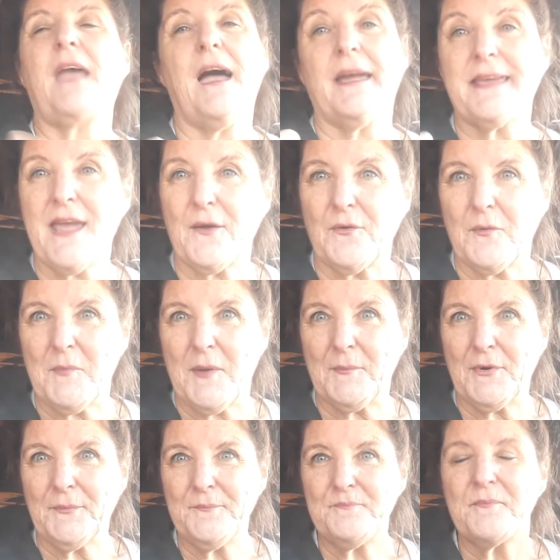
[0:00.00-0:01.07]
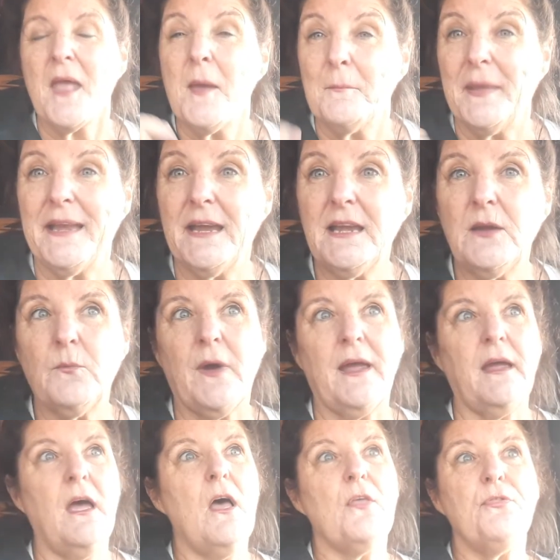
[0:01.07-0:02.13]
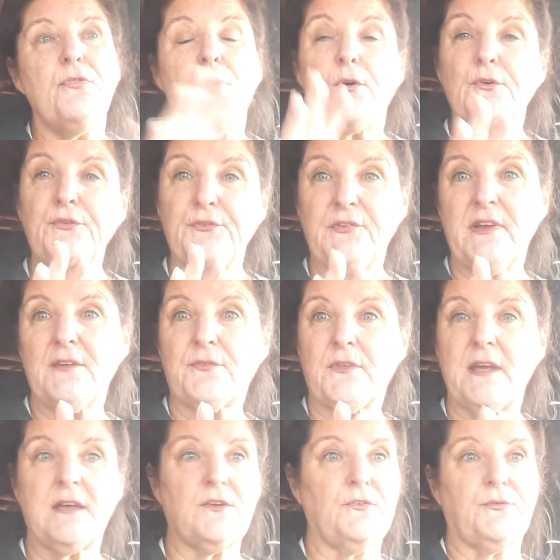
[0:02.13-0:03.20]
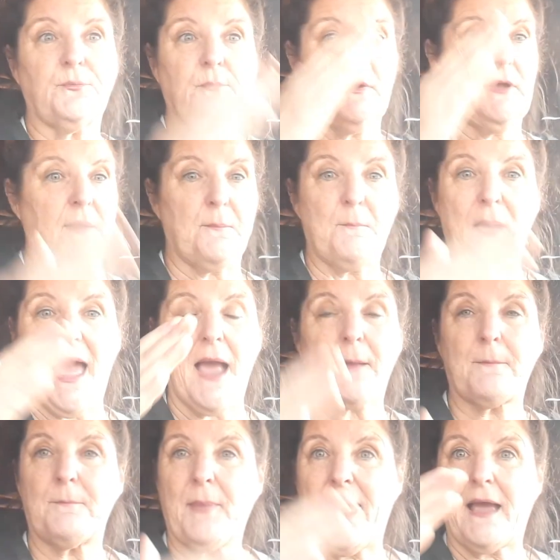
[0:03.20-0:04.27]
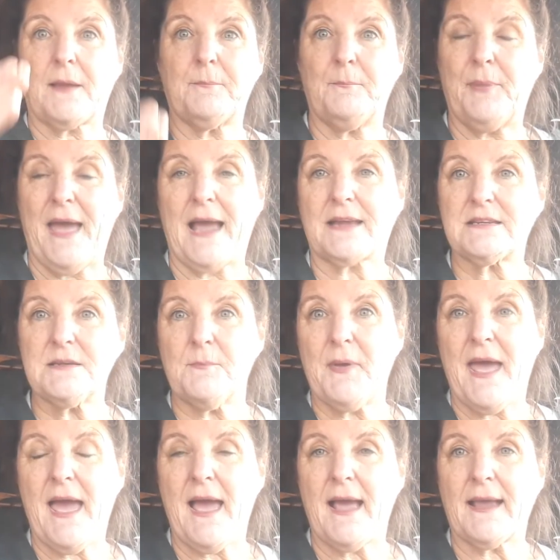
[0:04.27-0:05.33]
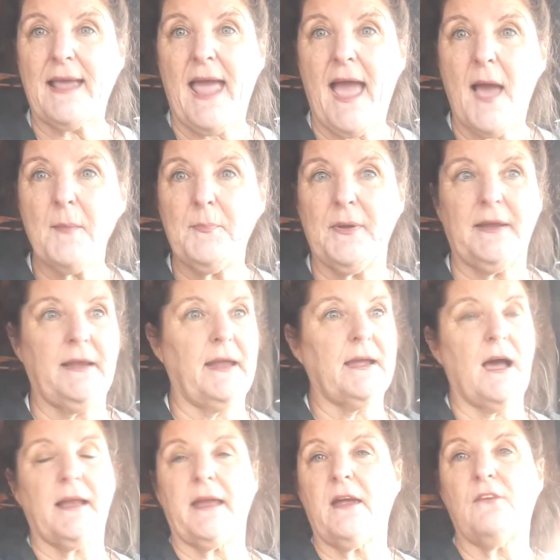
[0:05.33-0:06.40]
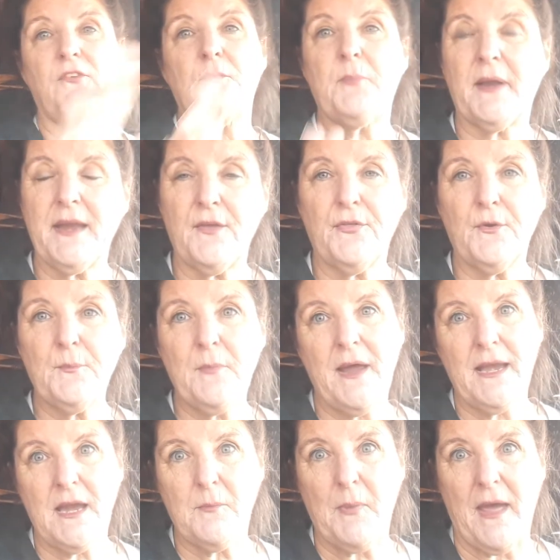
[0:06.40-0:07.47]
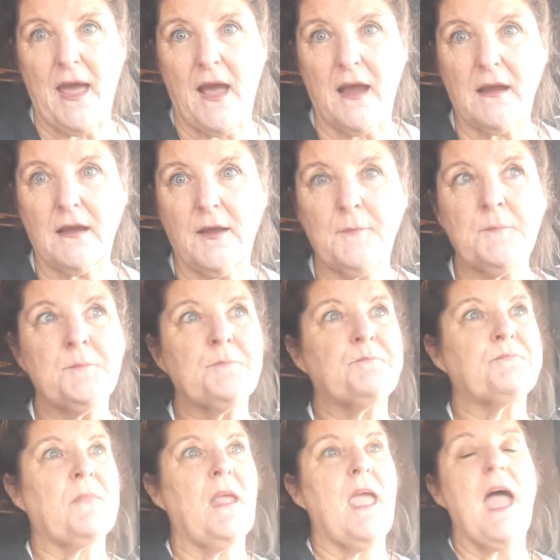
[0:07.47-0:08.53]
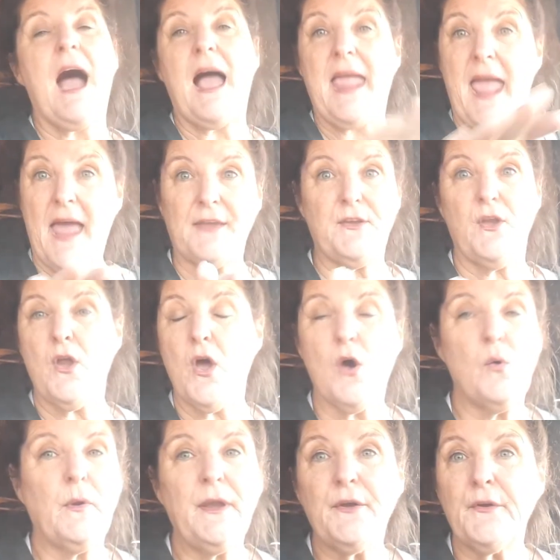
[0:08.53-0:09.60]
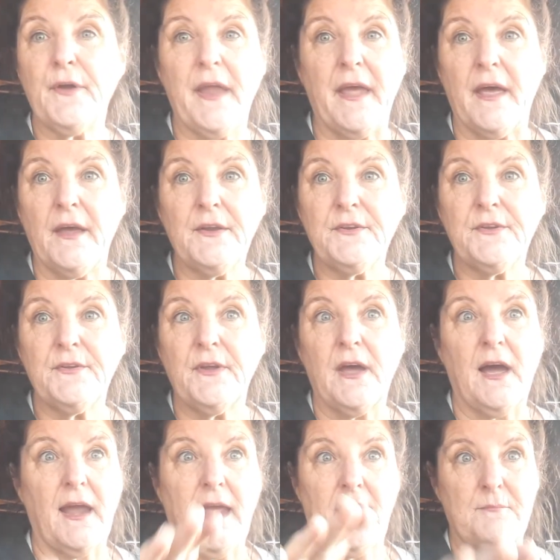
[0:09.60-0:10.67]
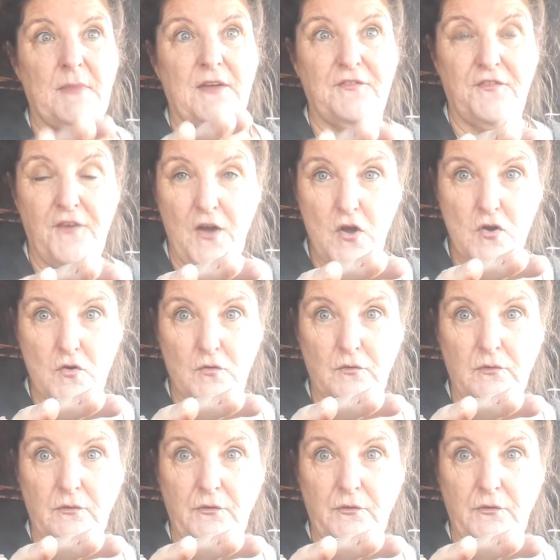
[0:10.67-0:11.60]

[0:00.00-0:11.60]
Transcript: I can't remember. But anyway, those three things, like back to back, happened. I got everybody their money back. I had no internet. I had my phone.